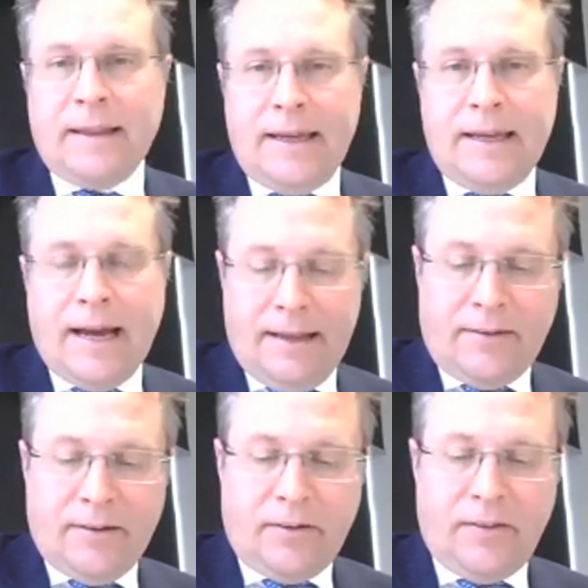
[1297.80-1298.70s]
the
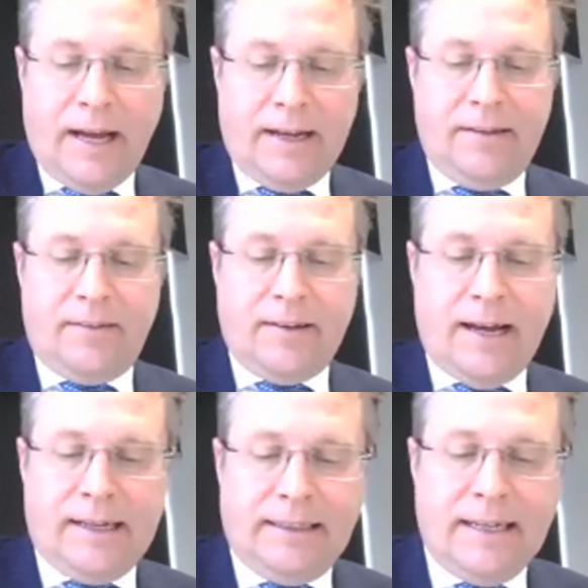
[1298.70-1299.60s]
answer to that is
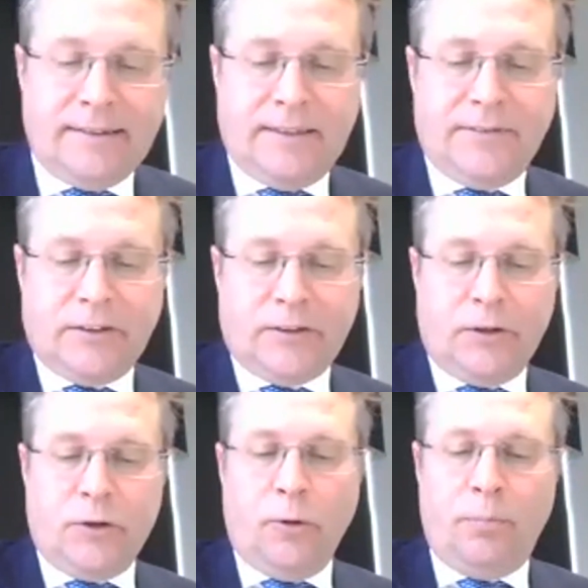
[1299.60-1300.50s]
yes, if it's
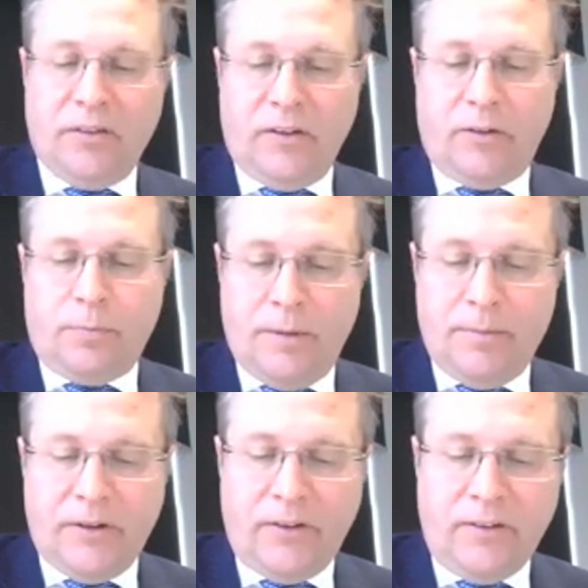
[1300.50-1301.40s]
on your business
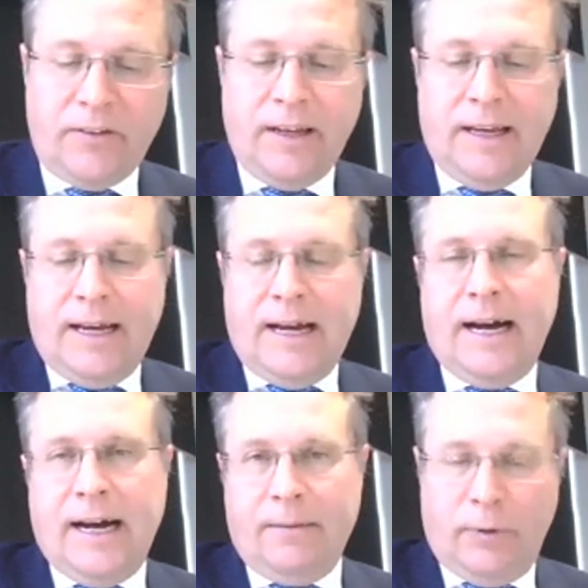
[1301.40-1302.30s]
premises,
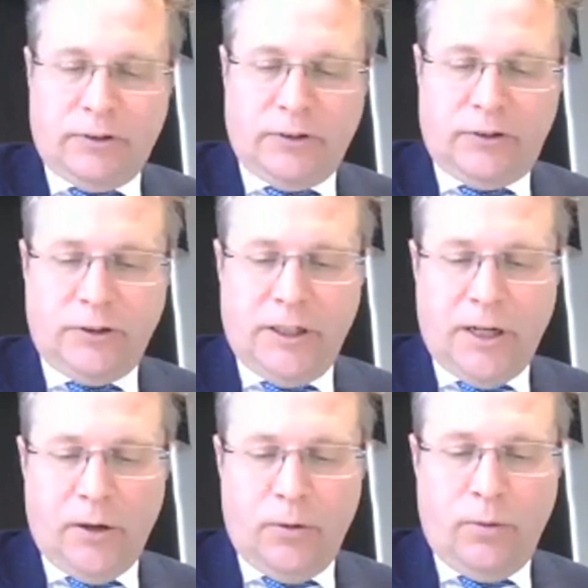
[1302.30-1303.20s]
which a
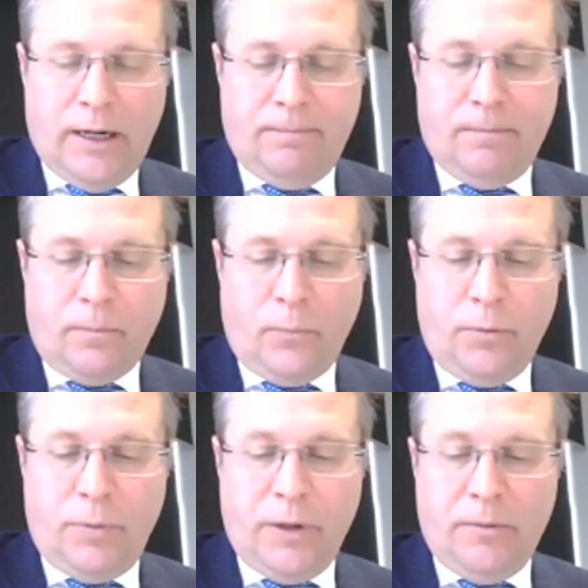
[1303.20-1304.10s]
studio
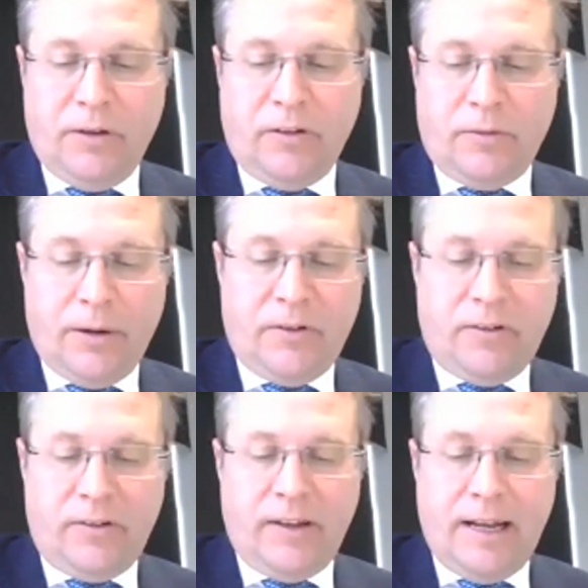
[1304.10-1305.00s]
would be a business
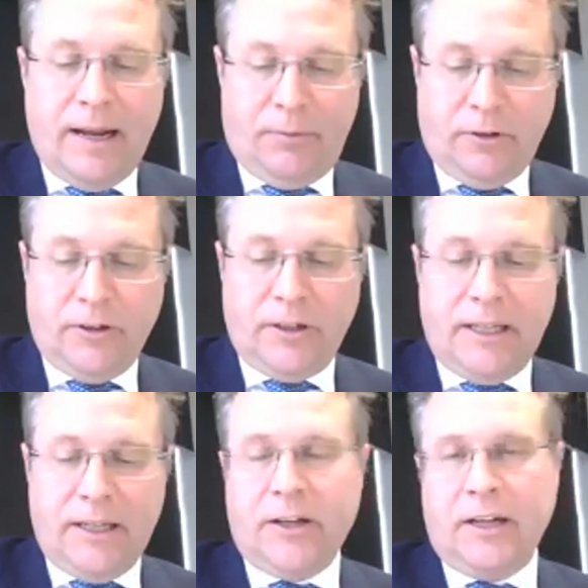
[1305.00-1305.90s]
premises, then
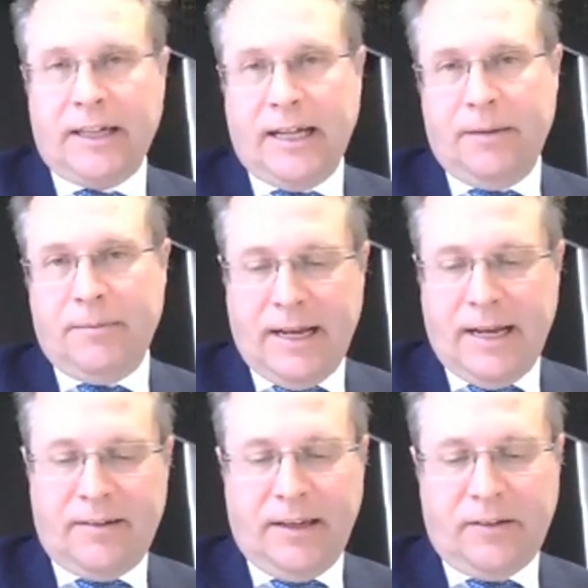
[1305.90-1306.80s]
absolutely you can claim it
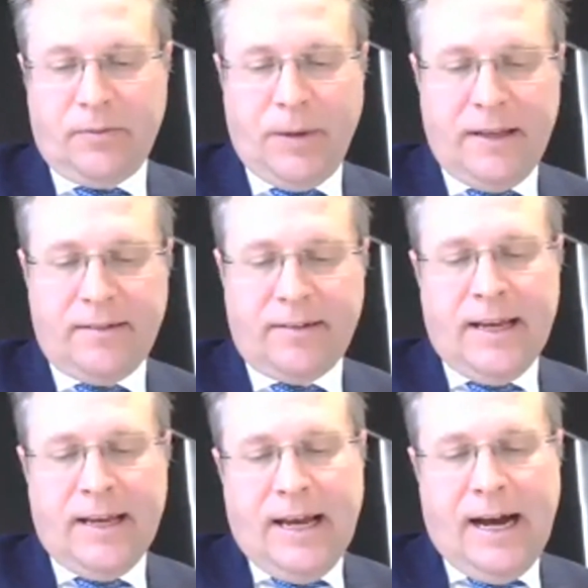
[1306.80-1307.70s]
as an expense.
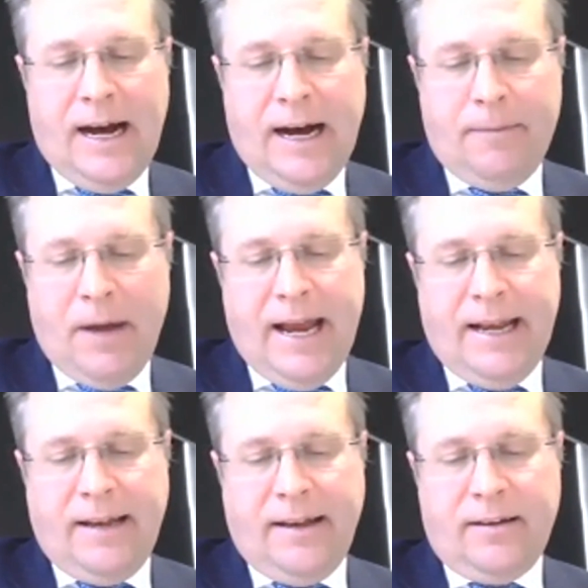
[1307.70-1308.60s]

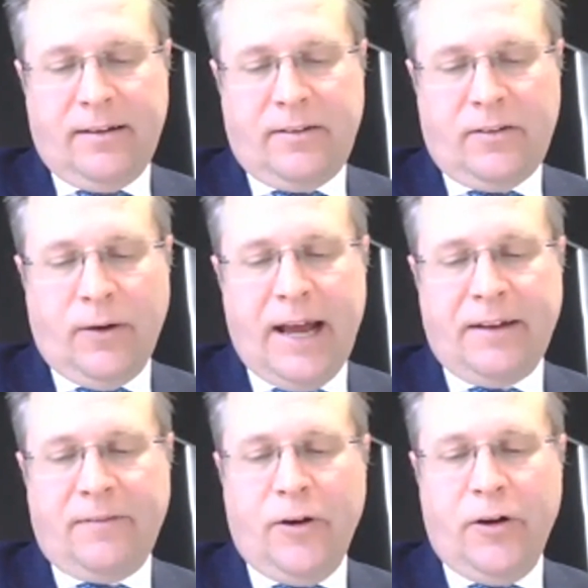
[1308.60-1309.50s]
And to
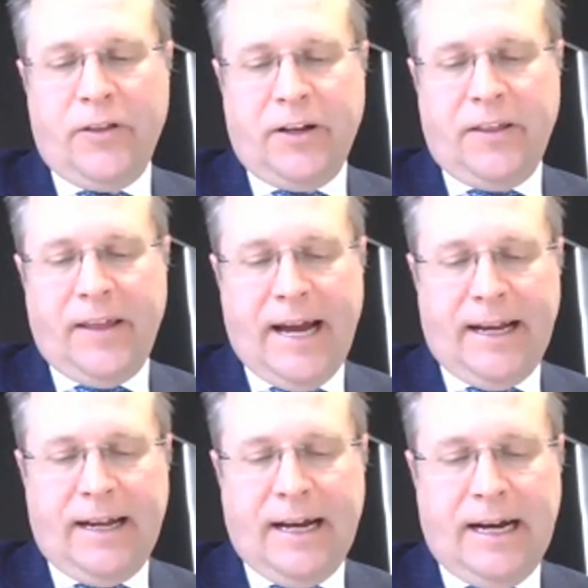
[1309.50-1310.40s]
add further to
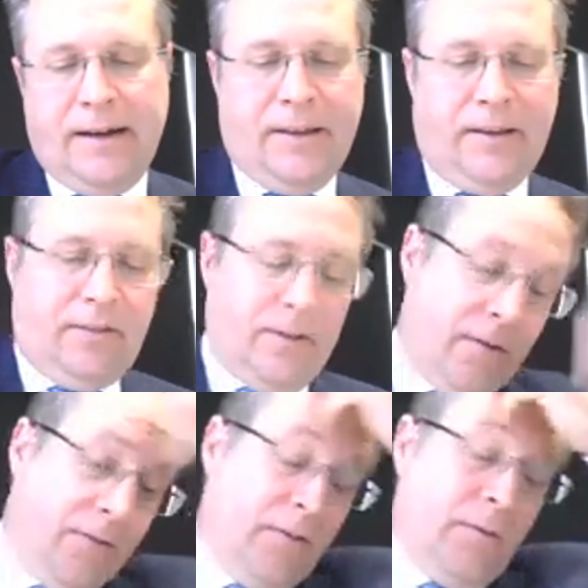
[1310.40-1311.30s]
that, there's
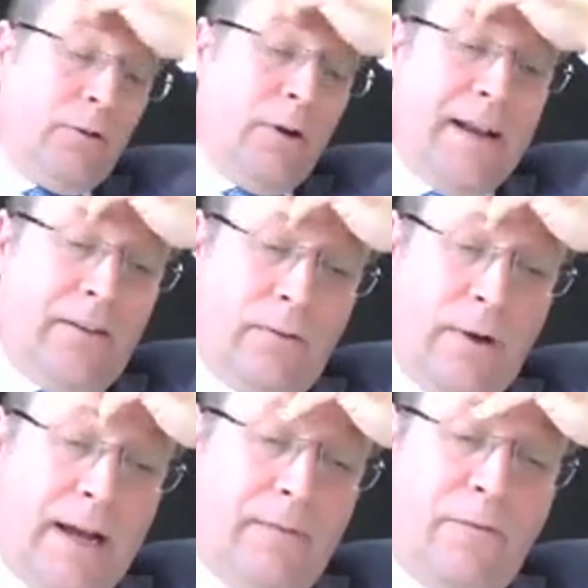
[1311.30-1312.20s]
often some greyness
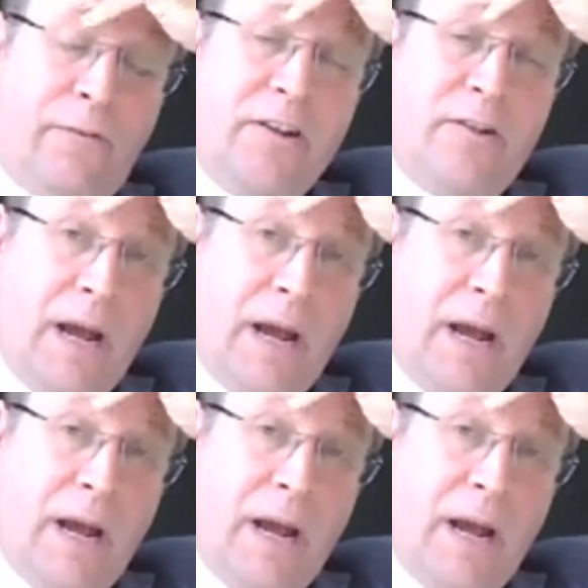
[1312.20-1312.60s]
around fringe